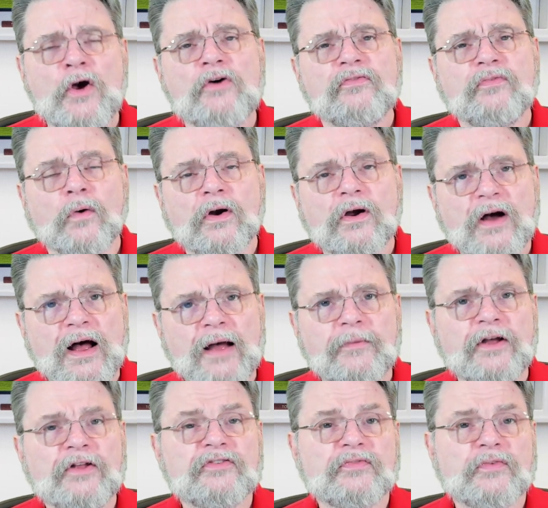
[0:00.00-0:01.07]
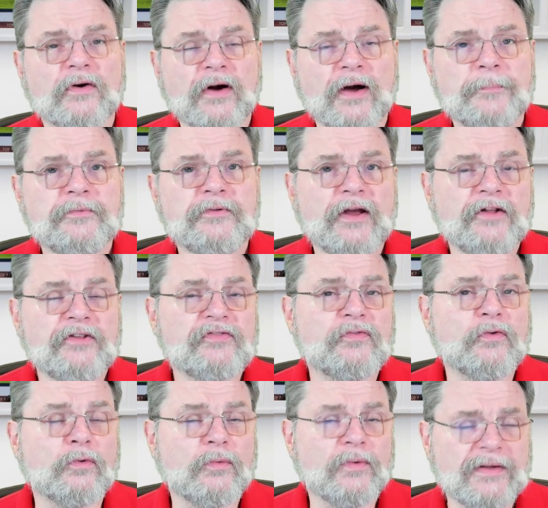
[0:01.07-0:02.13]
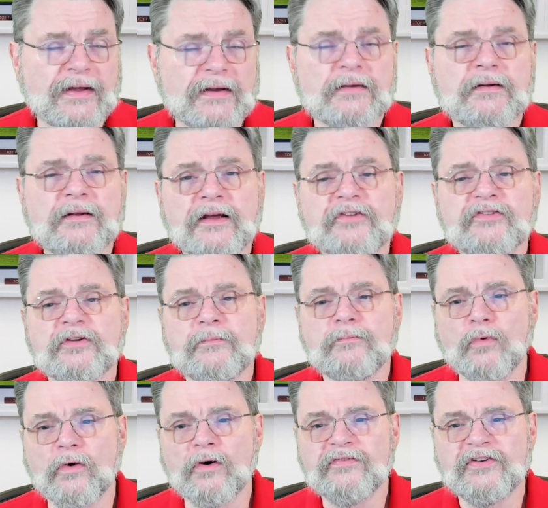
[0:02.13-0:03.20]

For comments, for updates, for related links and more,